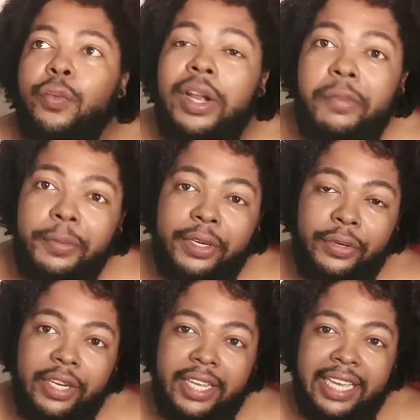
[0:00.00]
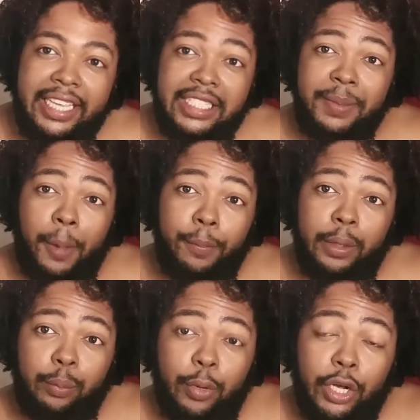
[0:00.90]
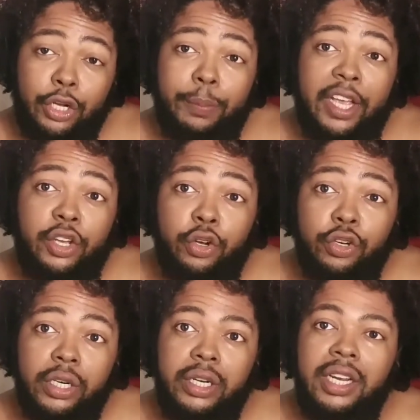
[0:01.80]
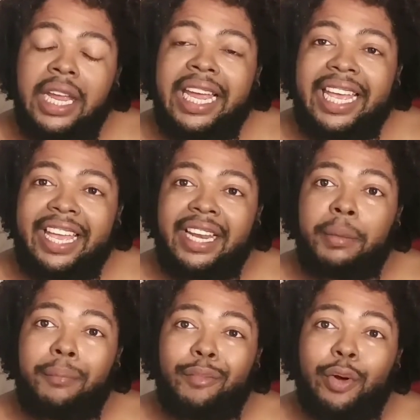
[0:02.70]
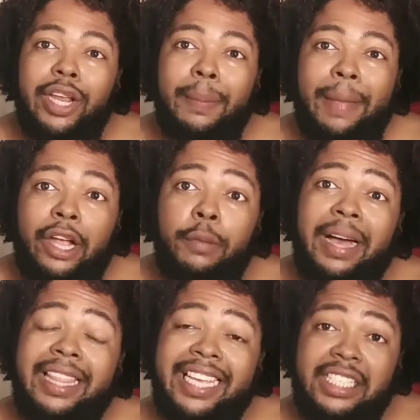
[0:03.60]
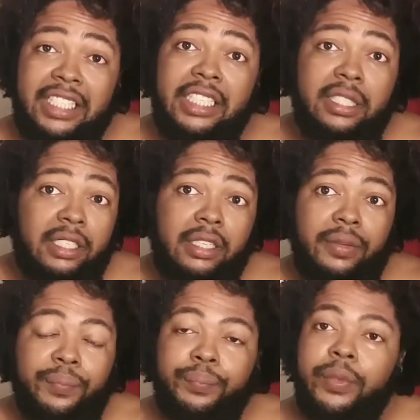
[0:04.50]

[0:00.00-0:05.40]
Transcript: What I'm gonna be doing today is I'm gonna be working on my core and I'm gonna be working back on my elasticity.